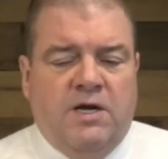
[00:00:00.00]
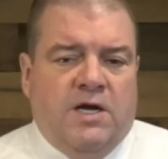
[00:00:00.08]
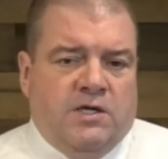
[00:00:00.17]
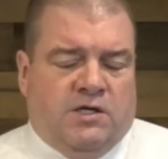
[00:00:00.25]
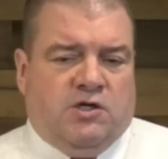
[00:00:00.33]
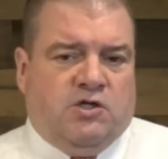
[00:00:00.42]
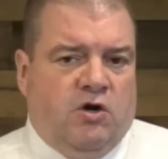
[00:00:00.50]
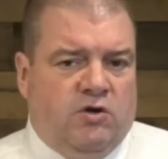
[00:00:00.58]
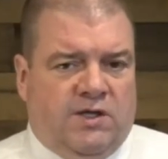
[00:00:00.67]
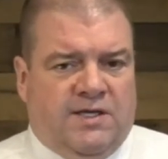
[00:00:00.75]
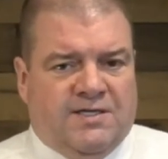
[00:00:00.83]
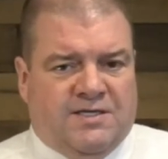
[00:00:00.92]
to show
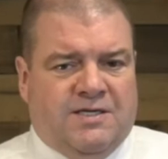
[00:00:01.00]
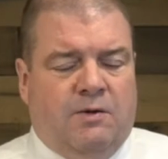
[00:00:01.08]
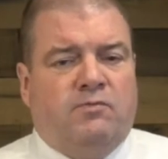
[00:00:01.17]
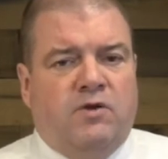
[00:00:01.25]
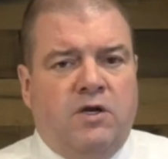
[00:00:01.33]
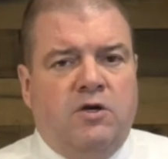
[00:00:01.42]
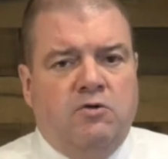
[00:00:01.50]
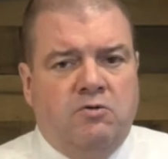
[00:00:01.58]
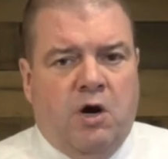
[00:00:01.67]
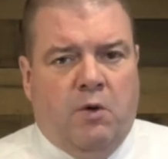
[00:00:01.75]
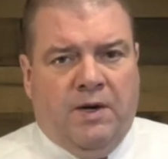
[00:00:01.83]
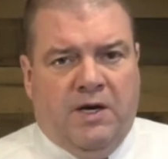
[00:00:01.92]
that there's something new
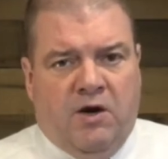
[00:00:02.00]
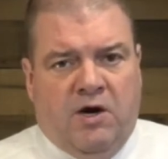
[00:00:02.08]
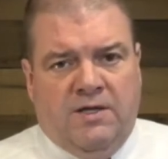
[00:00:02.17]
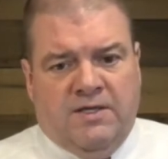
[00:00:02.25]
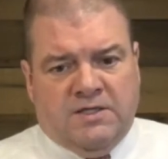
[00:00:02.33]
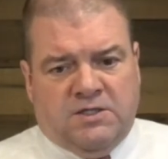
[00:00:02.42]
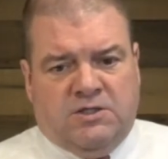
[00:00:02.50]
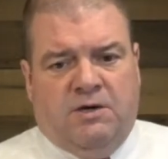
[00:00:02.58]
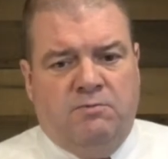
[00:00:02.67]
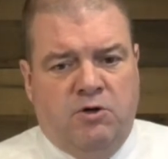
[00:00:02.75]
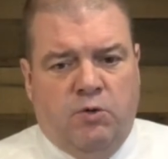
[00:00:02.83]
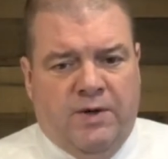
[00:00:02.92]
going on. There's
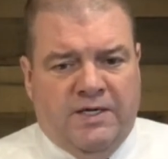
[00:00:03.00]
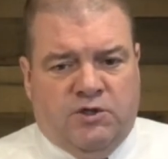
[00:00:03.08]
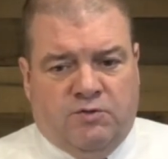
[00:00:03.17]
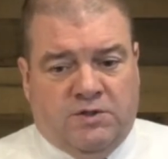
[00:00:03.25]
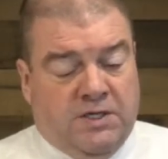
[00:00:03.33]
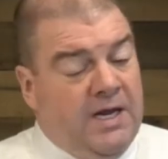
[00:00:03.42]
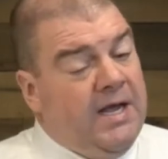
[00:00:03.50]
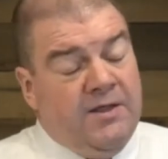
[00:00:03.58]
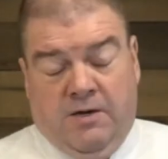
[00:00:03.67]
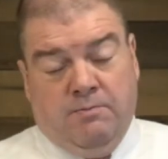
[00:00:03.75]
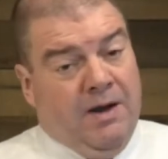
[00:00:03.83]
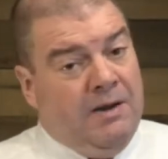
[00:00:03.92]
some new interest.
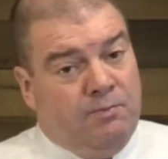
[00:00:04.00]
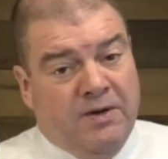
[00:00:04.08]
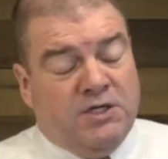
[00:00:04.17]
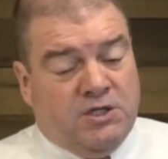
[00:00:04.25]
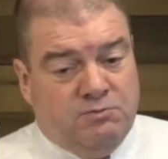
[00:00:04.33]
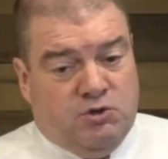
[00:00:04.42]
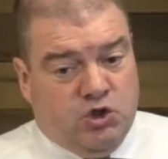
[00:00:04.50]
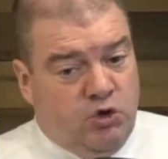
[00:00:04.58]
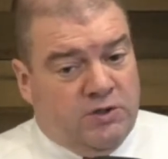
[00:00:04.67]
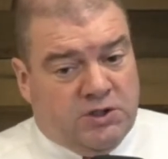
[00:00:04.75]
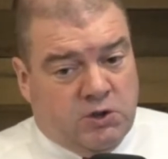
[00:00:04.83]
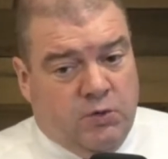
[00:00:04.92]
There might be some
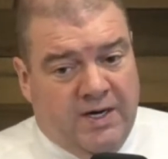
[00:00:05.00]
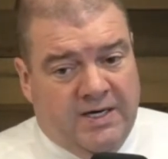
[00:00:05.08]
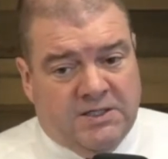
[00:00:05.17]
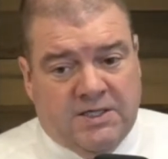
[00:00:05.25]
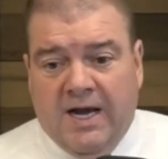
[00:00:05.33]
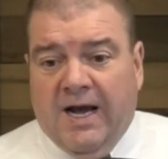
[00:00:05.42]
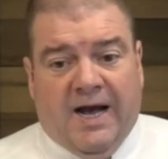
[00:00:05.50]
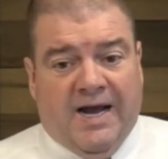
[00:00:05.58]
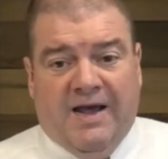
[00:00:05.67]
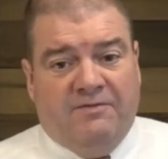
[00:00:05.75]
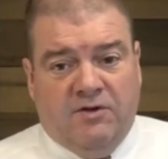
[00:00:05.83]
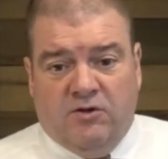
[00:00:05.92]
short squeezed. I
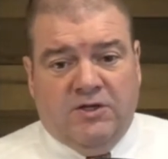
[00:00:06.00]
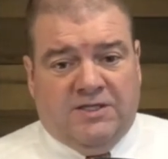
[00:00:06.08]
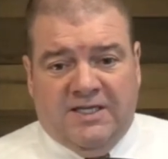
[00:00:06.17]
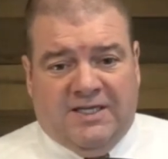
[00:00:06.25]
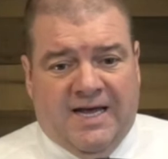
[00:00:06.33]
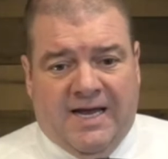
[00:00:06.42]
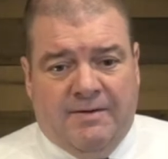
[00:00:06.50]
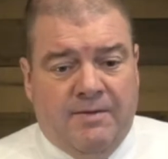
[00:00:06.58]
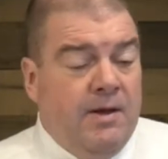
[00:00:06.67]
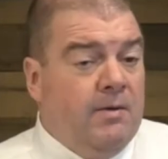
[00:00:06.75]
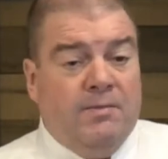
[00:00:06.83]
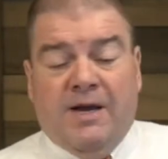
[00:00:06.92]
haven't looked at that.
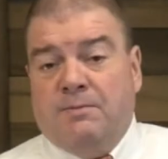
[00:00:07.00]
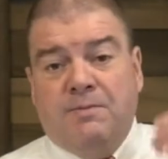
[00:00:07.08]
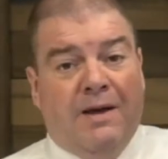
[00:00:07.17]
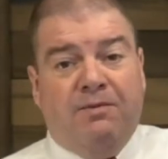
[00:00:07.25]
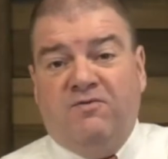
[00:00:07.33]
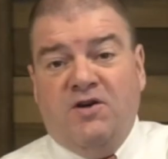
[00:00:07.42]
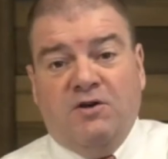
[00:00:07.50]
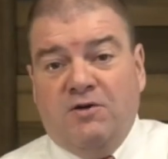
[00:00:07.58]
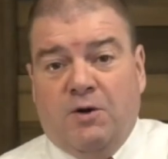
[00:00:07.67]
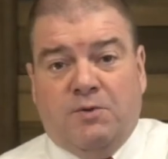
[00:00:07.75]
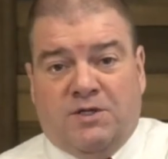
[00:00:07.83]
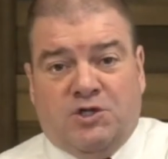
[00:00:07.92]
Mike, maybe if you can look
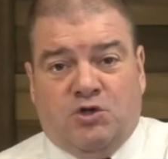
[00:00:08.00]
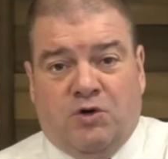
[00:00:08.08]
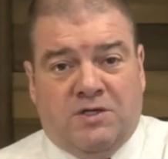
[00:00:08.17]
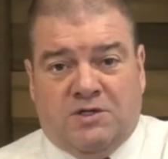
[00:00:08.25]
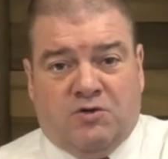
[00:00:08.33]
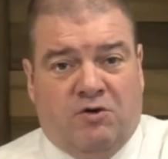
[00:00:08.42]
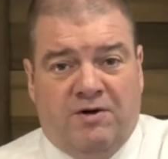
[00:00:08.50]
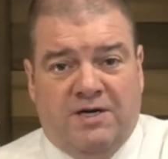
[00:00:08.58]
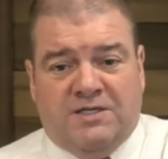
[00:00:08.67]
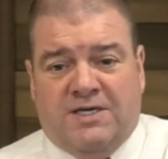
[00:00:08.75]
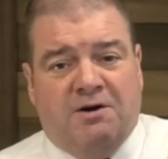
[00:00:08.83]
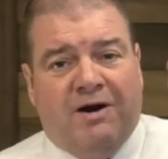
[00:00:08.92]
at what the short story
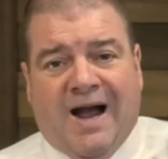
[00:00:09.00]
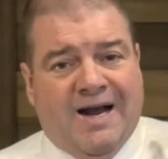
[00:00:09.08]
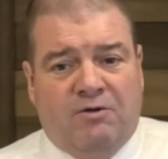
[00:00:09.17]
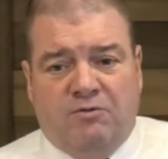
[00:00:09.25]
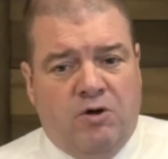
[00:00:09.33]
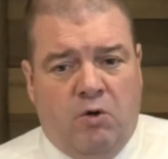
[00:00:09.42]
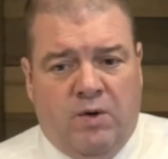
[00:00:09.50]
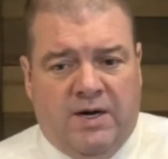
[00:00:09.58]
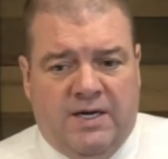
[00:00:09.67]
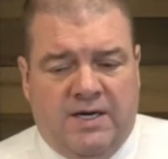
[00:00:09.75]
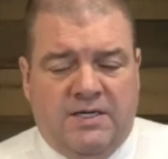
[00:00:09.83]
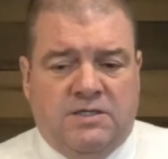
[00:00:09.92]
is here. I don't know what
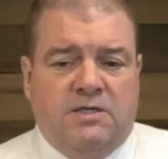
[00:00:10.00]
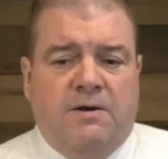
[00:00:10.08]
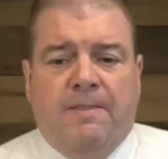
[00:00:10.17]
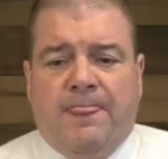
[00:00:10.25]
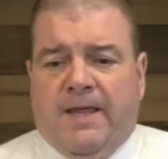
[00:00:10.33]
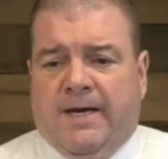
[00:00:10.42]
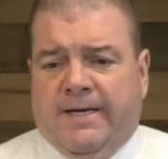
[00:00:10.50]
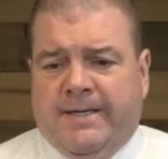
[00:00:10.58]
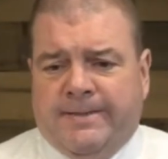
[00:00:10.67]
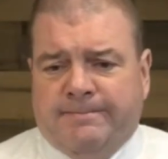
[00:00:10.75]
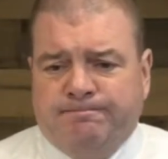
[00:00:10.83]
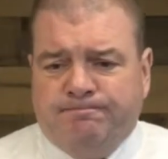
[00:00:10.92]
it is.
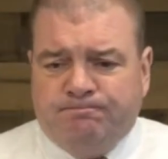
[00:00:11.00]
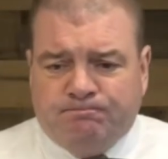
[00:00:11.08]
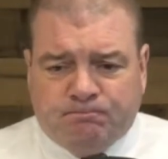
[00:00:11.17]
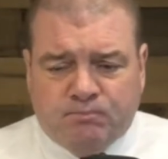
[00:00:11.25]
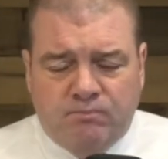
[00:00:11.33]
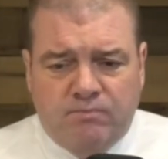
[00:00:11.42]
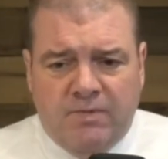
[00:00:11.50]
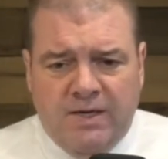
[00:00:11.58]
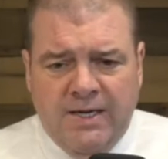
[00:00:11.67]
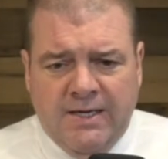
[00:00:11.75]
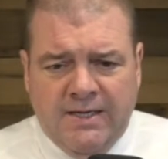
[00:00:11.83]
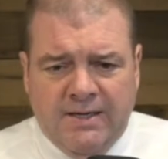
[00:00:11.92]

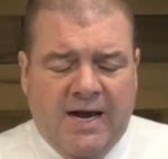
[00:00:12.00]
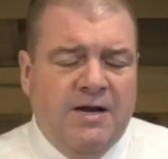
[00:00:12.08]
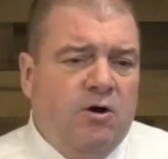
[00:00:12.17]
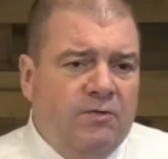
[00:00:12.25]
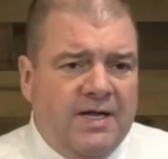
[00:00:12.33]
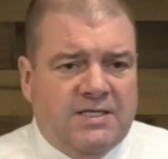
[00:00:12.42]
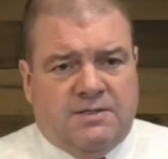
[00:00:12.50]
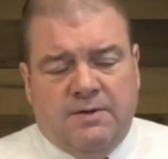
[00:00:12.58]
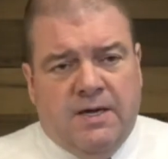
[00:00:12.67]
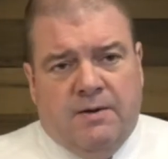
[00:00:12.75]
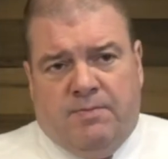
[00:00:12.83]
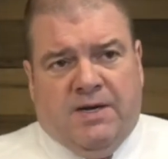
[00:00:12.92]
I know that's
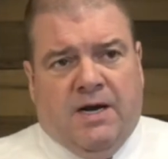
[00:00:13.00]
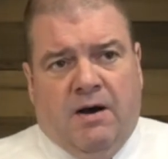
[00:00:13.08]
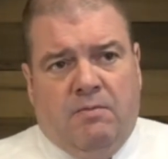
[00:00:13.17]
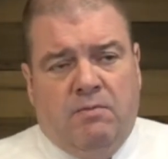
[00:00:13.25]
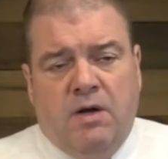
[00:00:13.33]
become